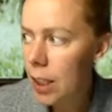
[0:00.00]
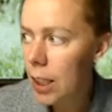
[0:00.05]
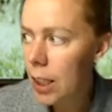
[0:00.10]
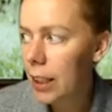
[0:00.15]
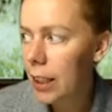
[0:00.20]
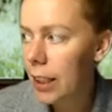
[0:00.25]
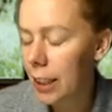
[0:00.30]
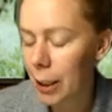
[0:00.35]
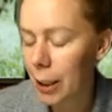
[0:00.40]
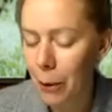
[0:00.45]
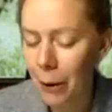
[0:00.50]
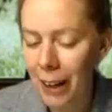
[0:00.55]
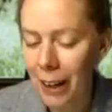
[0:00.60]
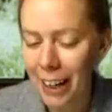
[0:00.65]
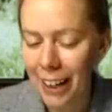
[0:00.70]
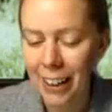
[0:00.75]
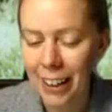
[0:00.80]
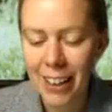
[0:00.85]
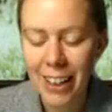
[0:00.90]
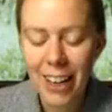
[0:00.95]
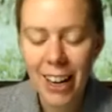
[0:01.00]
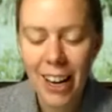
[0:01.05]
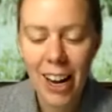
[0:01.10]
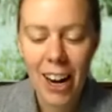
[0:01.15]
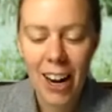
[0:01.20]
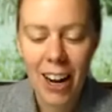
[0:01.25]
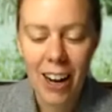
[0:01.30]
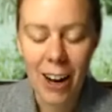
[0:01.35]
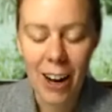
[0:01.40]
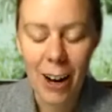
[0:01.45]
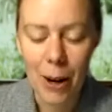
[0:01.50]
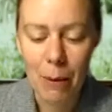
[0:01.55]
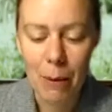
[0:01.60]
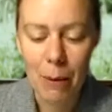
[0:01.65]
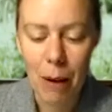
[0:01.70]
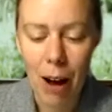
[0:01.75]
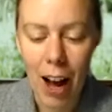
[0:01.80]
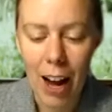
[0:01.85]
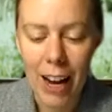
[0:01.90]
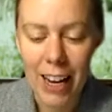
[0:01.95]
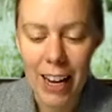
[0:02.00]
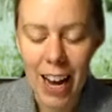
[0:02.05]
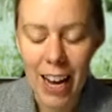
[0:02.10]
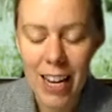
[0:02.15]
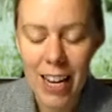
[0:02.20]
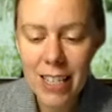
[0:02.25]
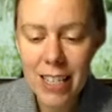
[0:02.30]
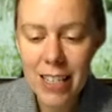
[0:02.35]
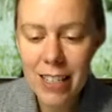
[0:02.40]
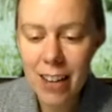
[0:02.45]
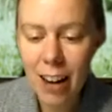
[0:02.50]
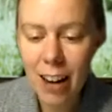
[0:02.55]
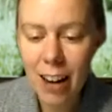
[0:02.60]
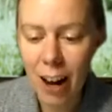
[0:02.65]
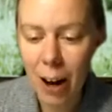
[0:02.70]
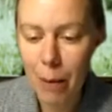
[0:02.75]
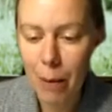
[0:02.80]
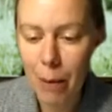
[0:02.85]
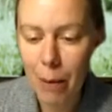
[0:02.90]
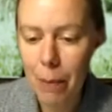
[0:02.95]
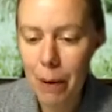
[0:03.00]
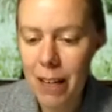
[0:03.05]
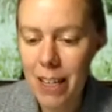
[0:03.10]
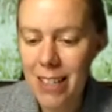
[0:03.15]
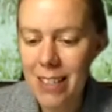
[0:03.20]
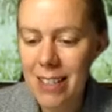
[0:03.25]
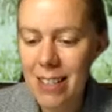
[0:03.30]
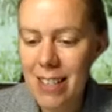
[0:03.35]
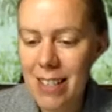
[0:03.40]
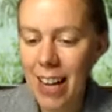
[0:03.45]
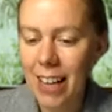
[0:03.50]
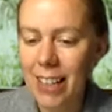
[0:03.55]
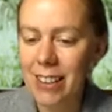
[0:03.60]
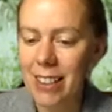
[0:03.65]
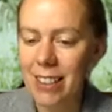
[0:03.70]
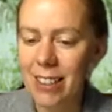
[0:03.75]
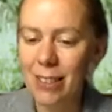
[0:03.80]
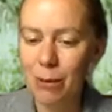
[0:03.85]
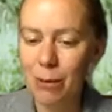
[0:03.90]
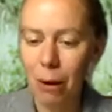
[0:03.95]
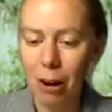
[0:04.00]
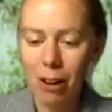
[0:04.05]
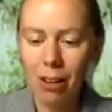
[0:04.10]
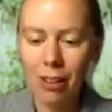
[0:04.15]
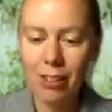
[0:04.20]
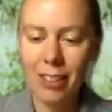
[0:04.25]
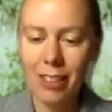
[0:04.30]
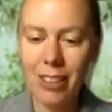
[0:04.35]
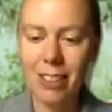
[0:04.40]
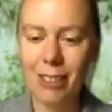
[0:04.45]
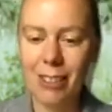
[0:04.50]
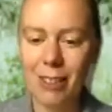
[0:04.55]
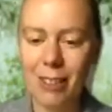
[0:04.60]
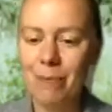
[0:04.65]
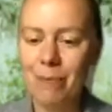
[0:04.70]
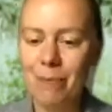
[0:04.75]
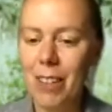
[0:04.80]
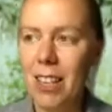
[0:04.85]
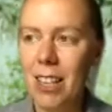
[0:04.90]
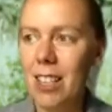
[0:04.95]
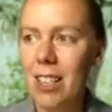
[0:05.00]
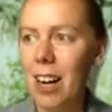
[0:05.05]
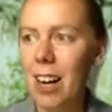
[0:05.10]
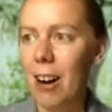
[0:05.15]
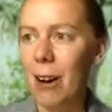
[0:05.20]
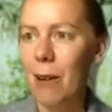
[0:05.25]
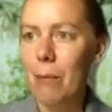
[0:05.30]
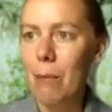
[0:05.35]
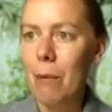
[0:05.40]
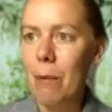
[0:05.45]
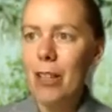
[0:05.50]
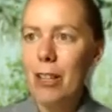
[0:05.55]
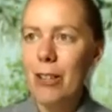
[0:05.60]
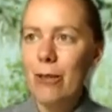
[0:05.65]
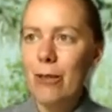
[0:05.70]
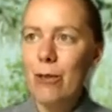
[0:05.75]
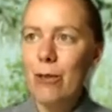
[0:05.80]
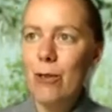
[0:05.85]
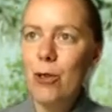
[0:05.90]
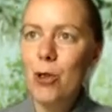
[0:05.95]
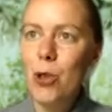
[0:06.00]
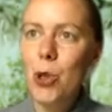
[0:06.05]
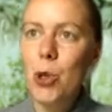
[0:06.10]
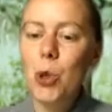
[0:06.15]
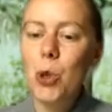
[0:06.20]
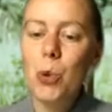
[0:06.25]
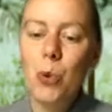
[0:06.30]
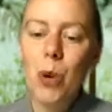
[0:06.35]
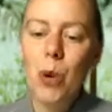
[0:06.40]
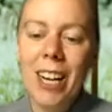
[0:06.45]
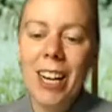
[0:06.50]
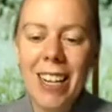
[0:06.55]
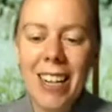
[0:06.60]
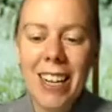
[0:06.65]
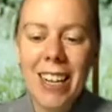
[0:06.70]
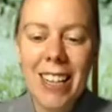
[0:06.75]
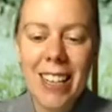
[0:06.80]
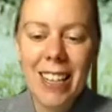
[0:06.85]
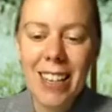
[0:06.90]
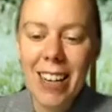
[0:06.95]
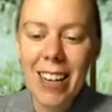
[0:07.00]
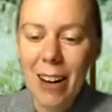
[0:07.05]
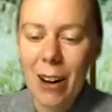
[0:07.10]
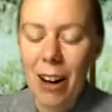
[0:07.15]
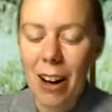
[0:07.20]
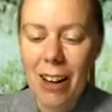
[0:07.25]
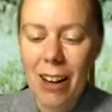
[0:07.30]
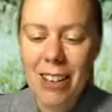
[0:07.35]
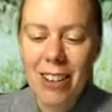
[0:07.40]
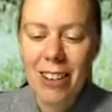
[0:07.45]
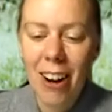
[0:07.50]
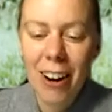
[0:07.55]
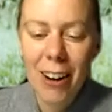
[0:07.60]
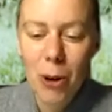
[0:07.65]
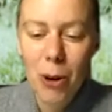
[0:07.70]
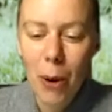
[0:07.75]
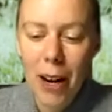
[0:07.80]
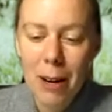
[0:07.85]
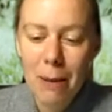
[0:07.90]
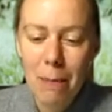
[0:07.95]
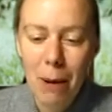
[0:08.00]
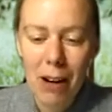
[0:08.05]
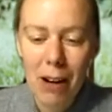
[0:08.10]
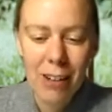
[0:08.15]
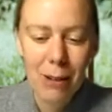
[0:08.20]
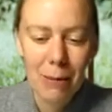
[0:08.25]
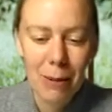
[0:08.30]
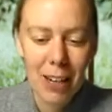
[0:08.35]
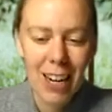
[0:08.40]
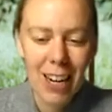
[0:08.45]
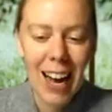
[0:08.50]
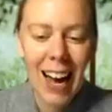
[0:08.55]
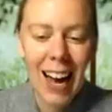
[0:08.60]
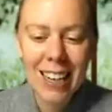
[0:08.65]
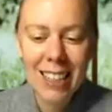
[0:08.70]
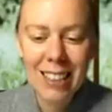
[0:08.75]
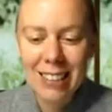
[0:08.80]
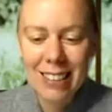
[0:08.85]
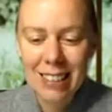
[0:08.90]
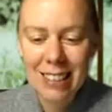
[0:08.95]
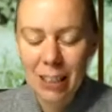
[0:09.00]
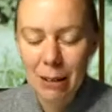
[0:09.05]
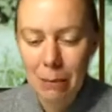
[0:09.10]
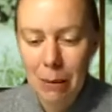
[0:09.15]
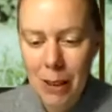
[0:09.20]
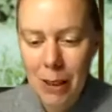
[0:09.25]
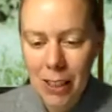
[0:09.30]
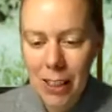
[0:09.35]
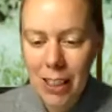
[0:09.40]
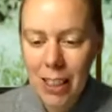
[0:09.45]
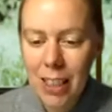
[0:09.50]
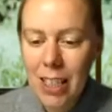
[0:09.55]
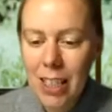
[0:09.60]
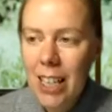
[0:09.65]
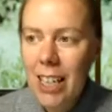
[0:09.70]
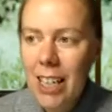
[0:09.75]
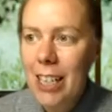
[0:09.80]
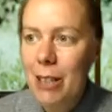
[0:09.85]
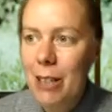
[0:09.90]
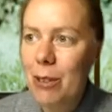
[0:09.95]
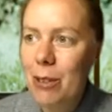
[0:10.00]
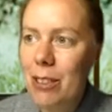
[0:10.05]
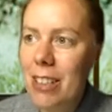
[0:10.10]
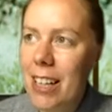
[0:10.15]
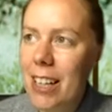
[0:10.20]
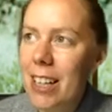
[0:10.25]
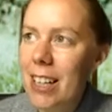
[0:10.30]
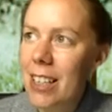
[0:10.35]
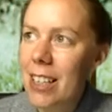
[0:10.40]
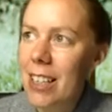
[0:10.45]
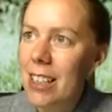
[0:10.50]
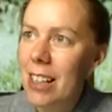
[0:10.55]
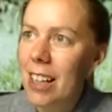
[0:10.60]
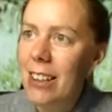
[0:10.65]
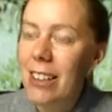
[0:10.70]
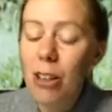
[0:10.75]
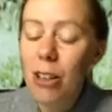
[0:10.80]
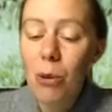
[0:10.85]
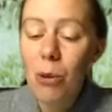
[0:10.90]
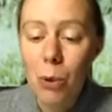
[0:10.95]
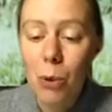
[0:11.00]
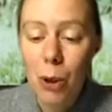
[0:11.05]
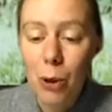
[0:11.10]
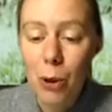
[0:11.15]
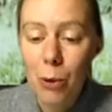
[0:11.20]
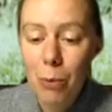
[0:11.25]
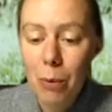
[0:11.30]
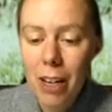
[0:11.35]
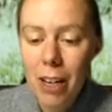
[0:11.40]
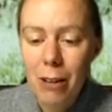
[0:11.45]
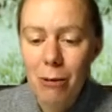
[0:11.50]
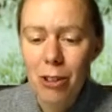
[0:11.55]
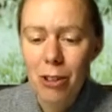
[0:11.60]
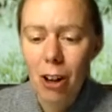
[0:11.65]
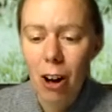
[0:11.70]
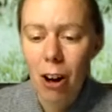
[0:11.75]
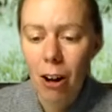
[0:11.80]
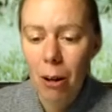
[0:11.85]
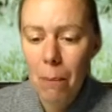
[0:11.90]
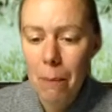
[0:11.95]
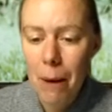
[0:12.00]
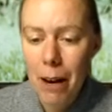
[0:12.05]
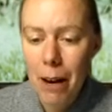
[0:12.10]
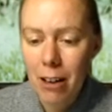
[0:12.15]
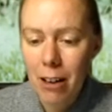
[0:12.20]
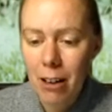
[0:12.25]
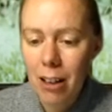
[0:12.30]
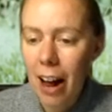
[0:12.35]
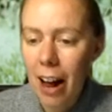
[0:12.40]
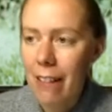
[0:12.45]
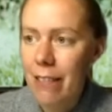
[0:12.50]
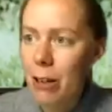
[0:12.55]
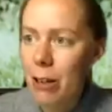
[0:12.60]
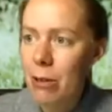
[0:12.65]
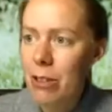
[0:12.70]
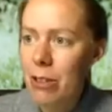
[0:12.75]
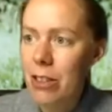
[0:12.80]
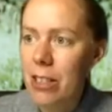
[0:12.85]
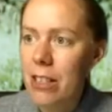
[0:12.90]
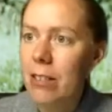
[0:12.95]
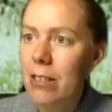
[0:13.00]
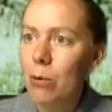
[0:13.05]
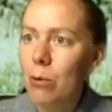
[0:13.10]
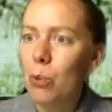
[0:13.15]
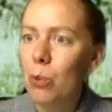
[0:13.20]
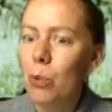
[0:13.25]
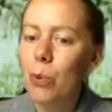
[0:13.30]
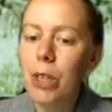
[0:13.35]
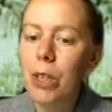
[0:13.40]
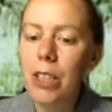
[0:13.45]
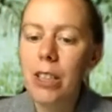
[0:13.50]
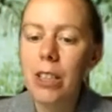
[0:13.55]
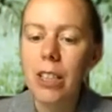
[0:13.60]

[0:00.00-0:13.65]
Anyway, I ended up inside this small little training, not quite a bunker, but it kind of looked like a bunker. It was like a little room. It was all metal, and there was these really